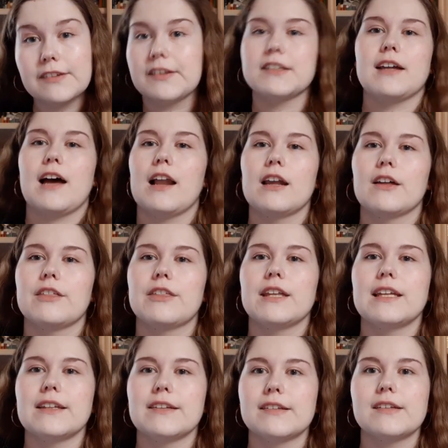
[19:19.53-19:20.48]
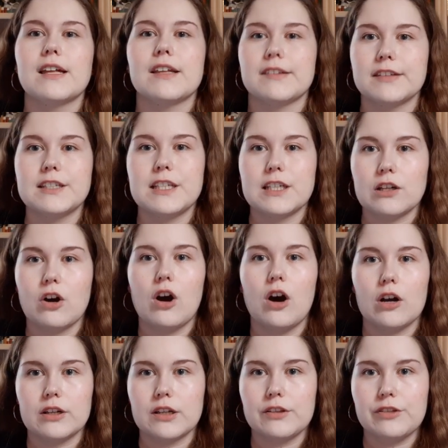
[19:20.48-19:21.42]
Sandalath is uh, sitting
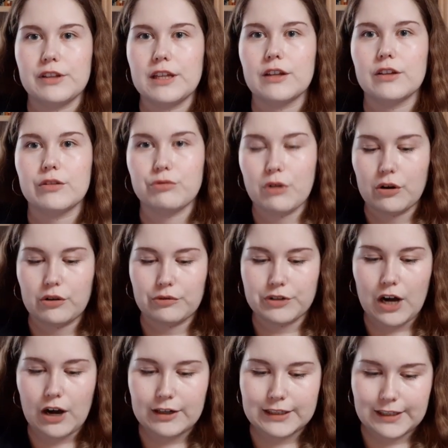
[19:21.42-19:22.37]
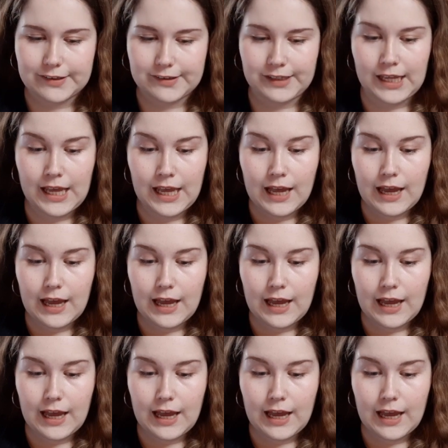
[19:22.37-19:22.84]
on the throne of darkness.